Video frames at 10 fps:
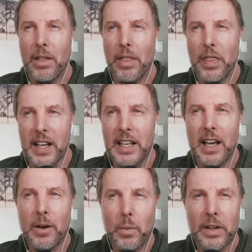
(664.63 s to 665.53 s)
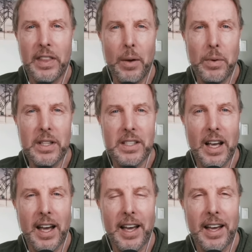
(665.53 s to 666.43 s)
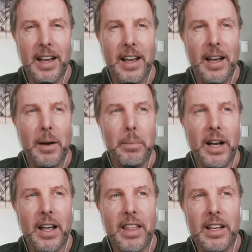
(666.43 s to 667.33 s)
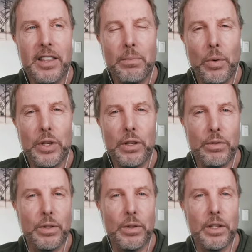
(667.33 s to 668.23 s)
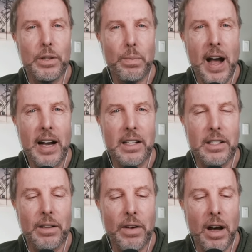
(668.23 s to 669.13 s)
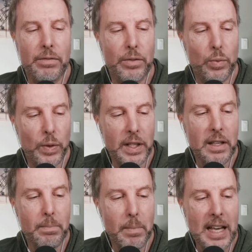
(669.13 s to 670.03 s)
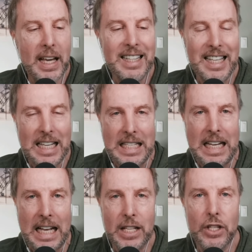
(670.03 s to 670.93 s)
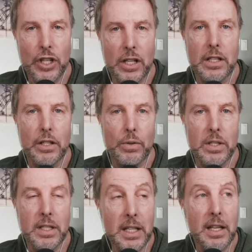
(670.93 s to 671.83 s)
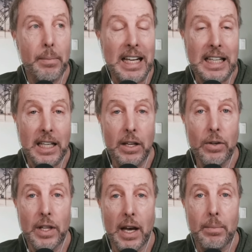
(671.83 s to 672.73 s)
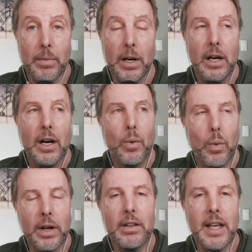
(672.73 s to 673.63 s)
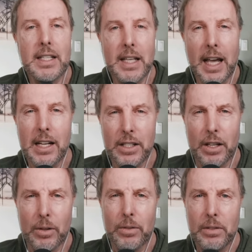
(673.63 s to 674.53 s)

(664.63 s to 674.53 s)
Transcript: thinking what they would say but I think the more you do this practice of, of really making the intention to see them and hear them, what are they saying to you?